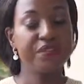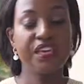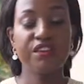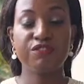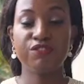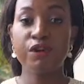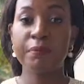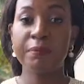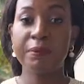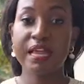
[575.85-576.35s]

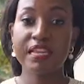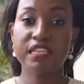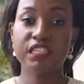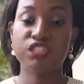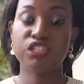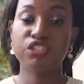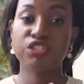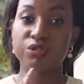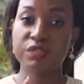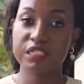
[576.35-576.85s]
If your plan
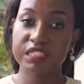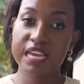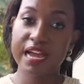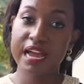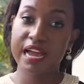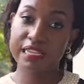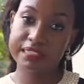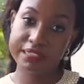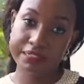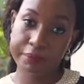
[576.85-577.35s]
is to retire
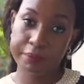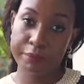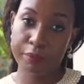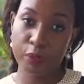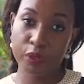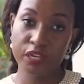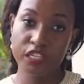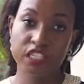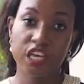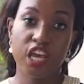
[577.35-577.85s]
at some
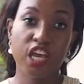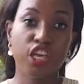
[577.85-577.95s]
point,